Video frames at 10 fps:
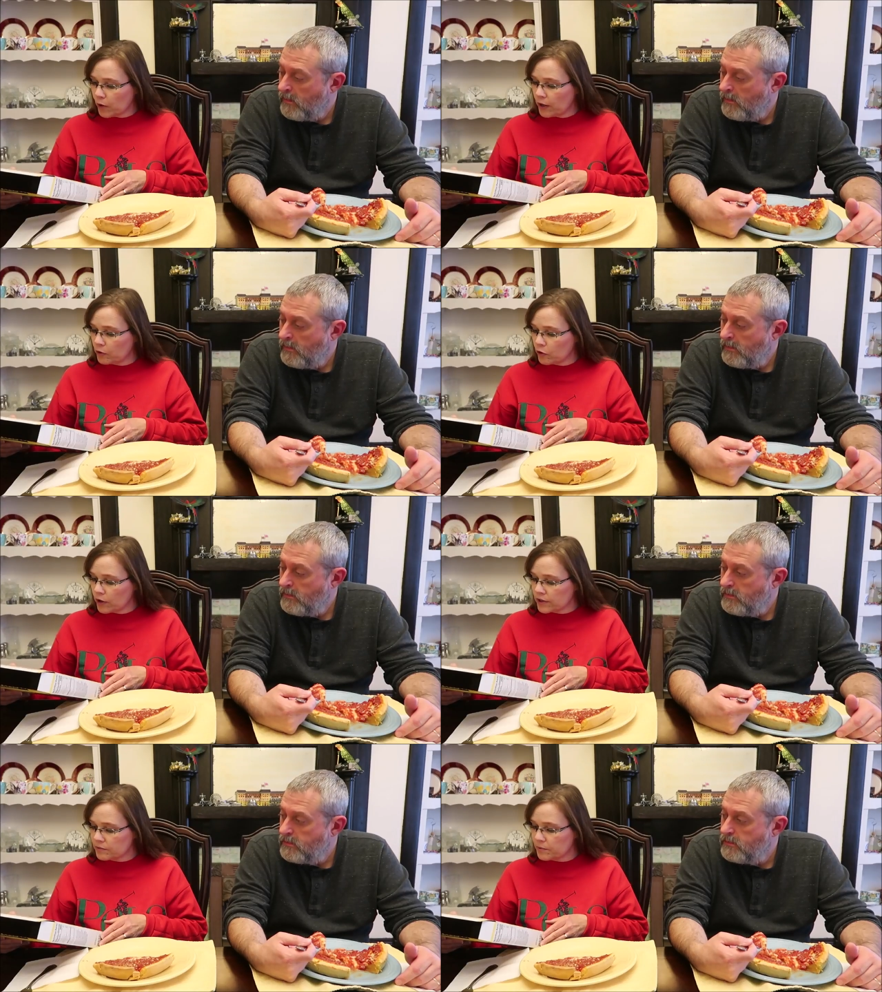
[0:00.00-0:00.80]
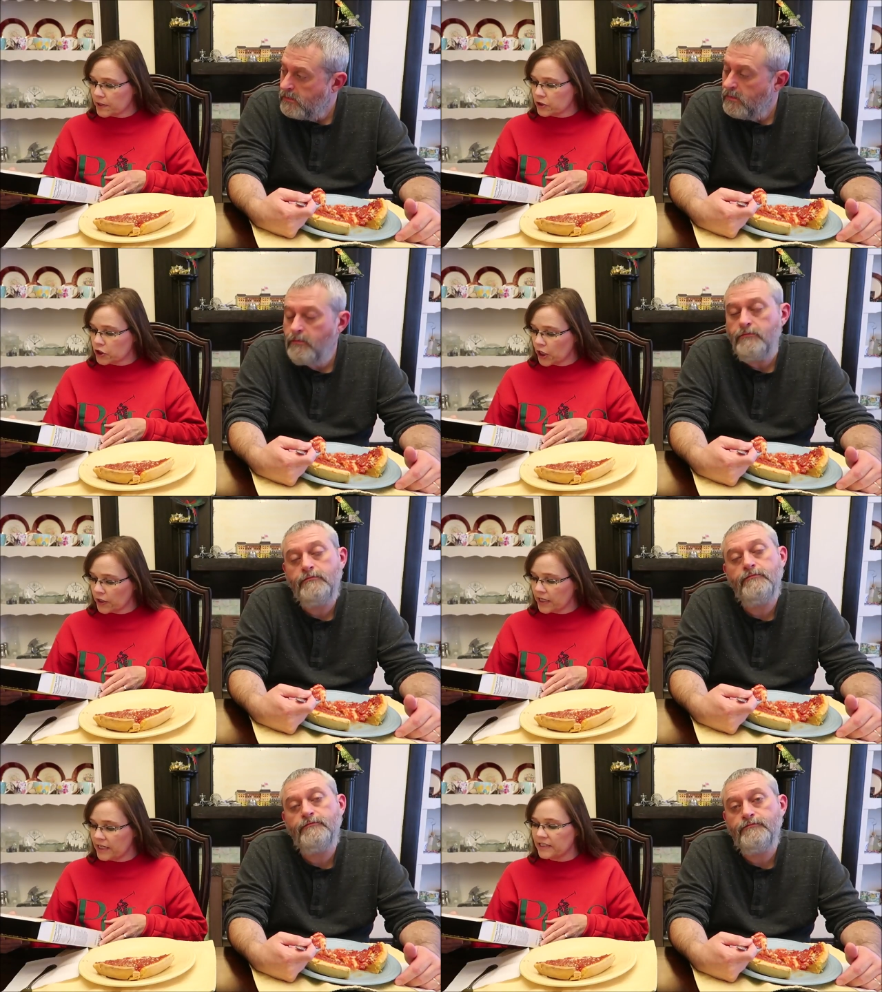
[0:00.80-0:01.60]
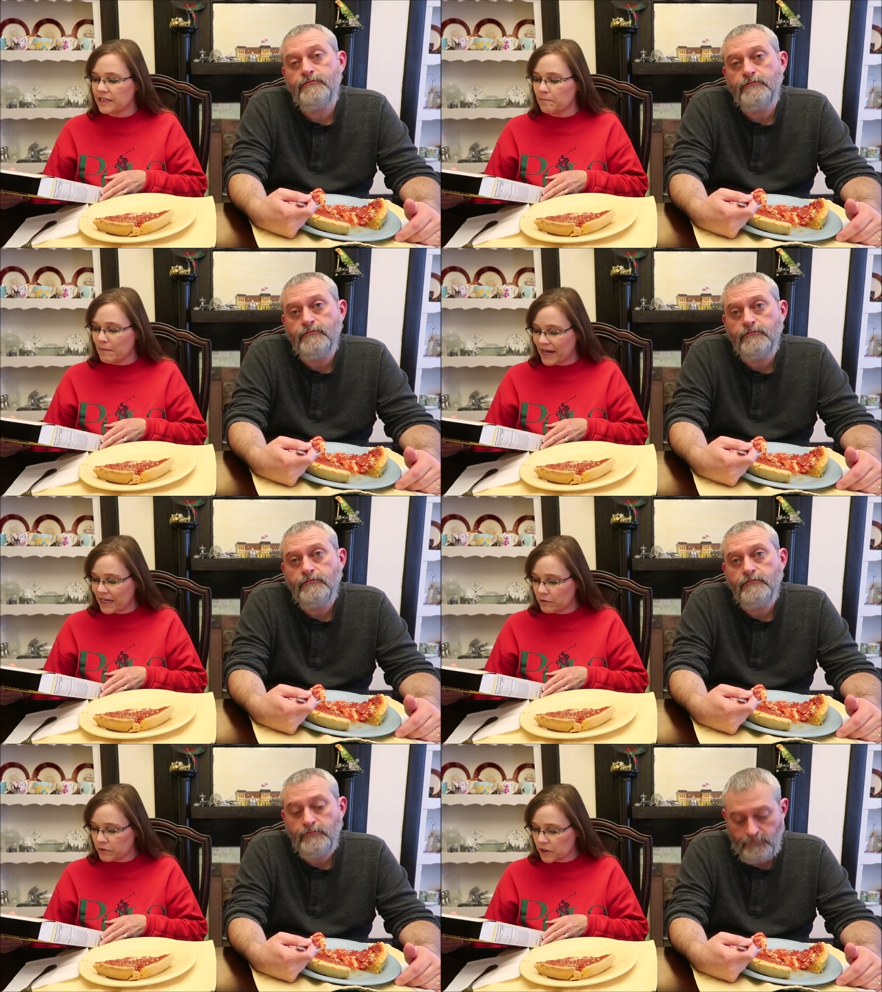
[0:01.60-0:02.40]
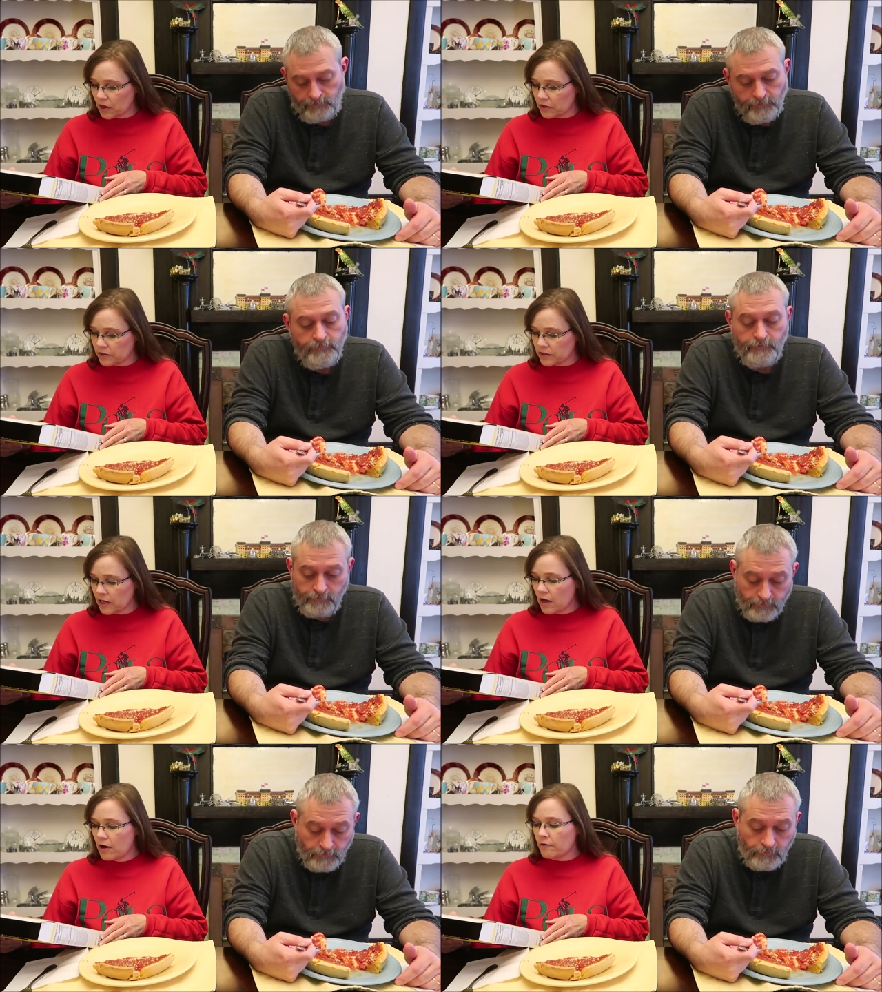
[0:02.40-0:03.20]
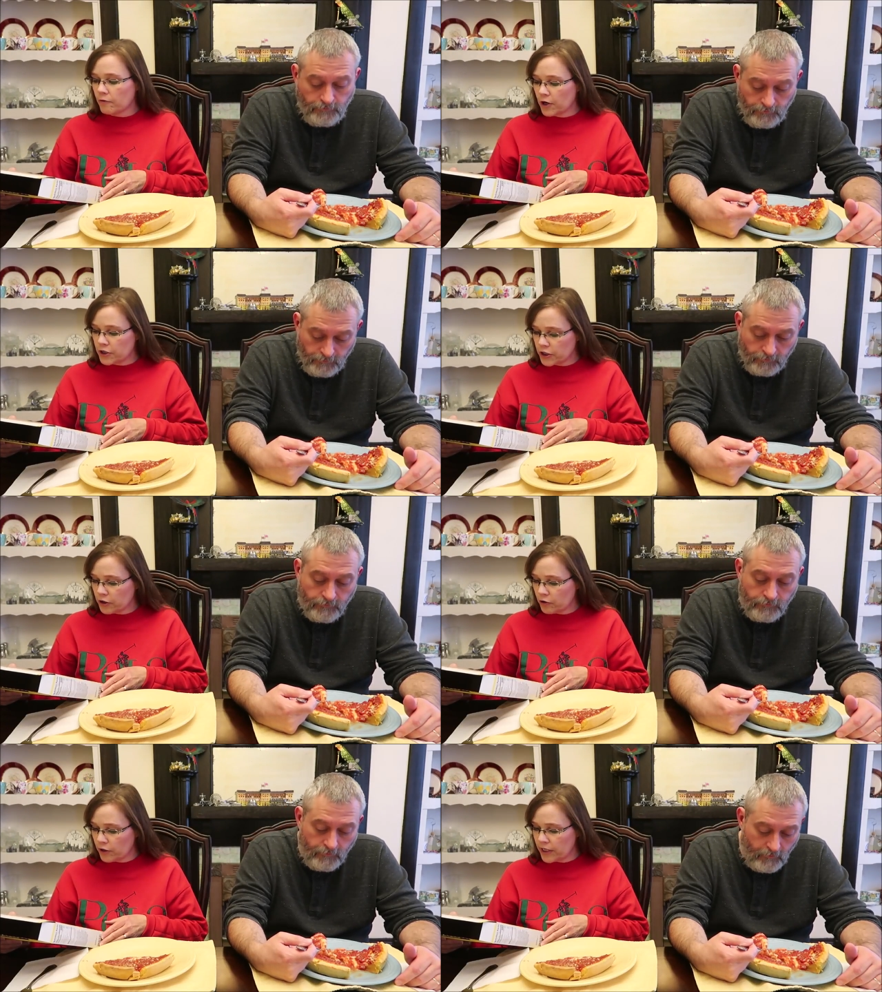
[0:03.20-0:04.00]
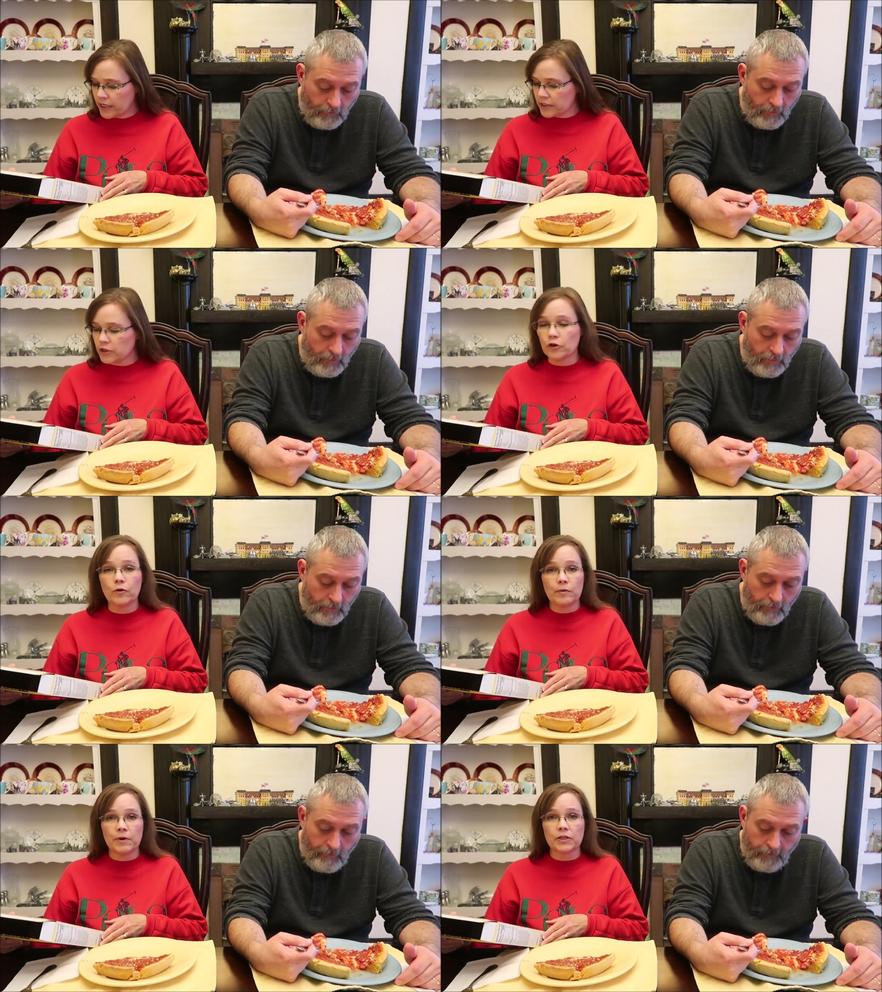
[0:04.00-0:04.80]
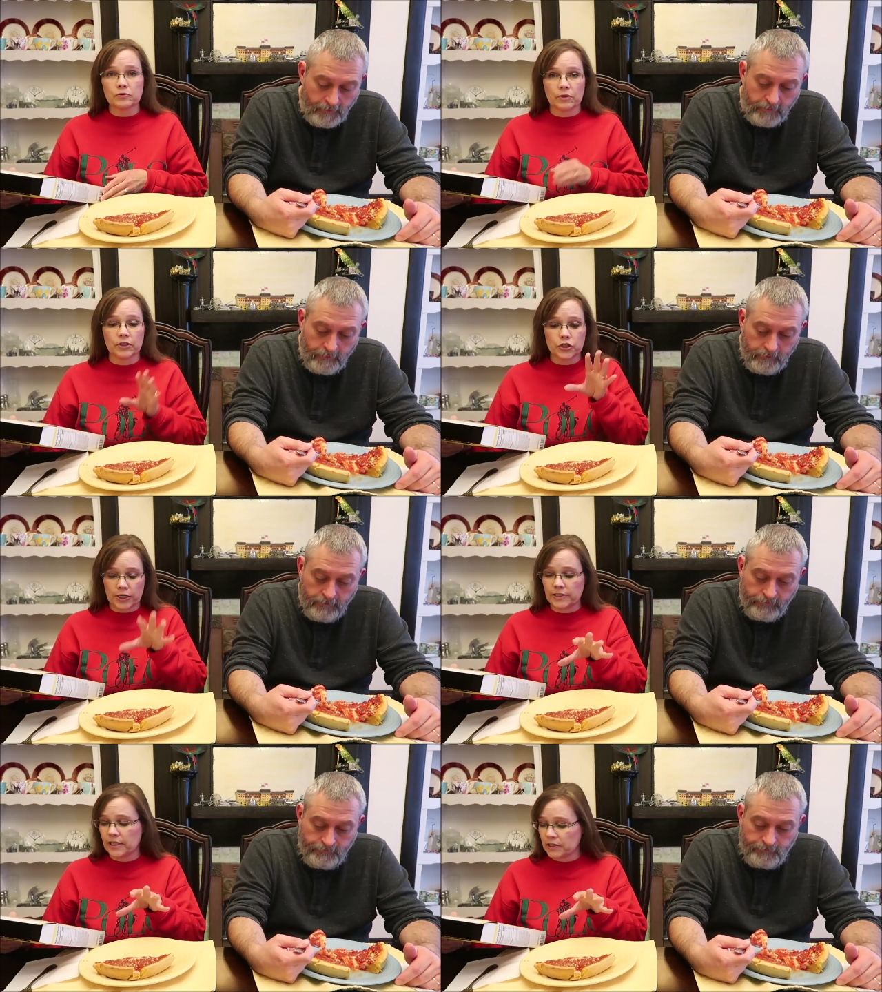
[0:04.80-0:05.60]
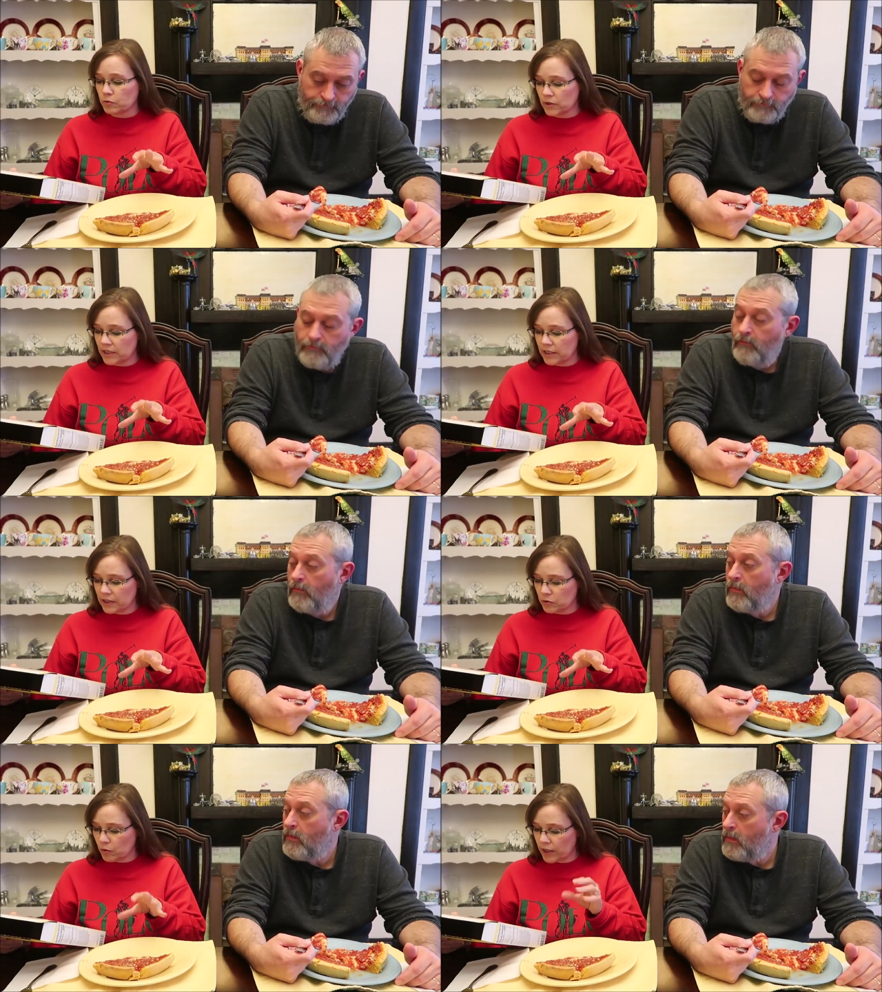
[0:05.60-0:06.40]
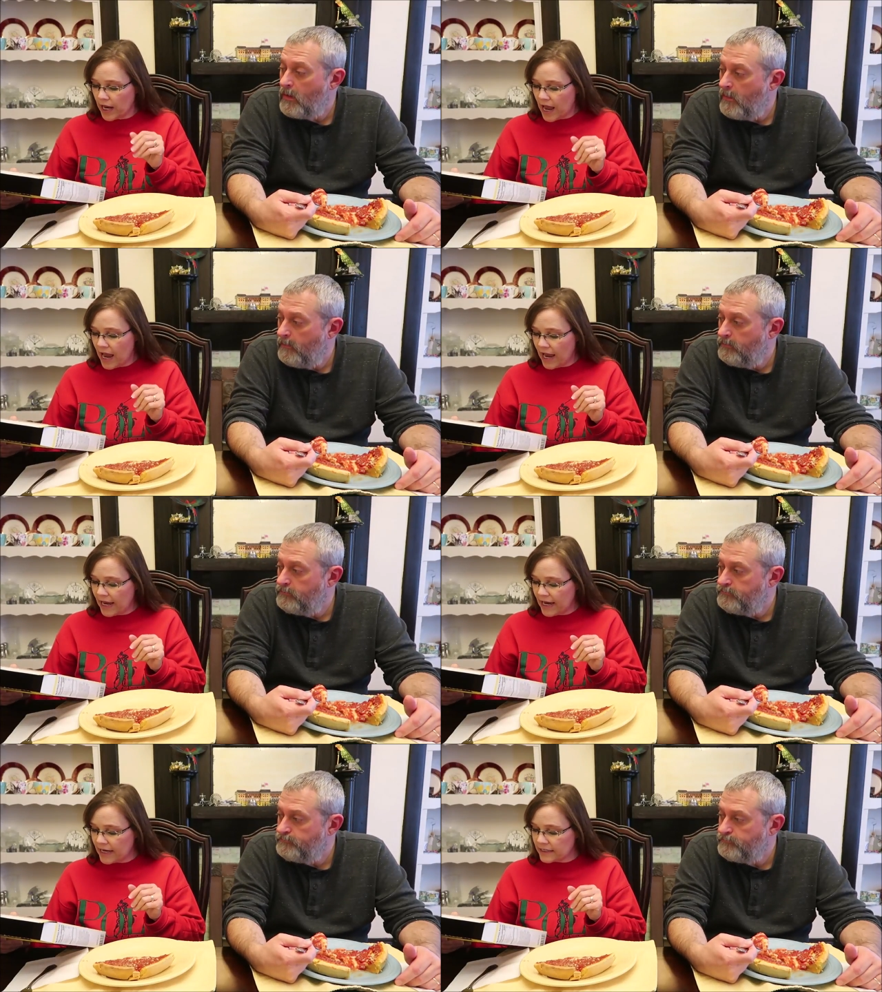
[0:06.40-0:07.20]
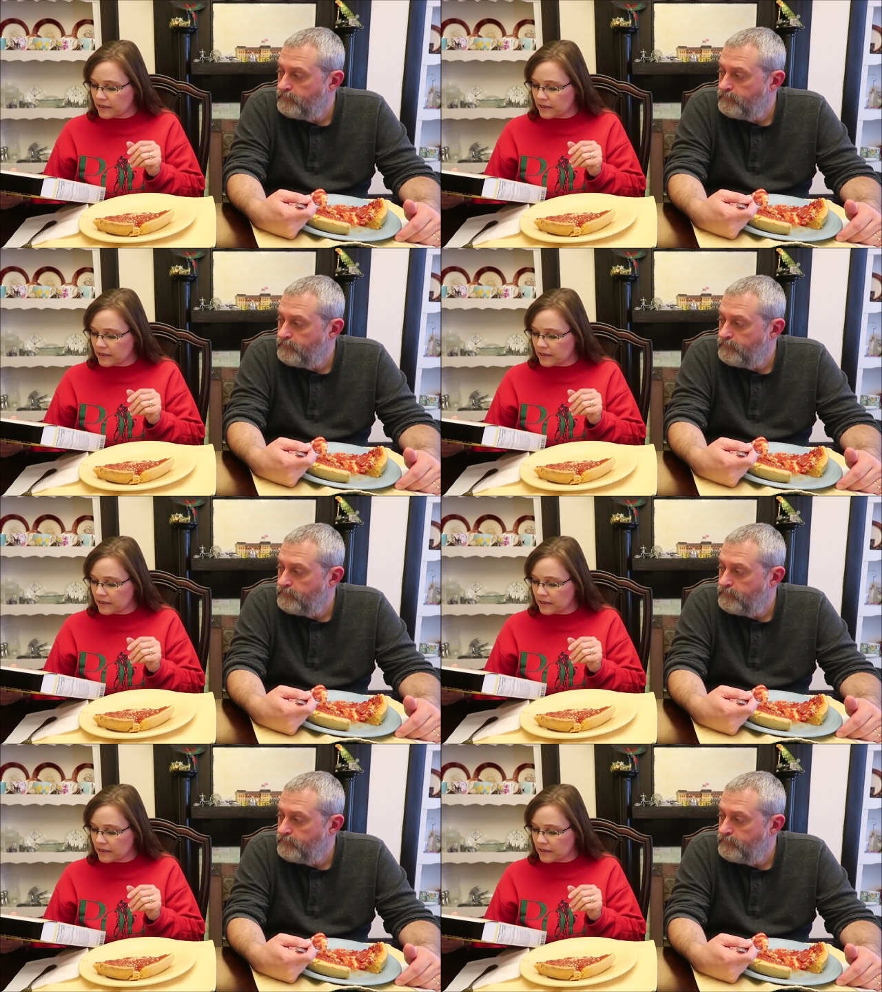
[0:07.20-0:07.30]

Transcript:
Speaker 1: brown crisp, chunky tomato sauce, fresh mm-hmm. ingredients, gooey mozzarella cheese. That's what's in this one. And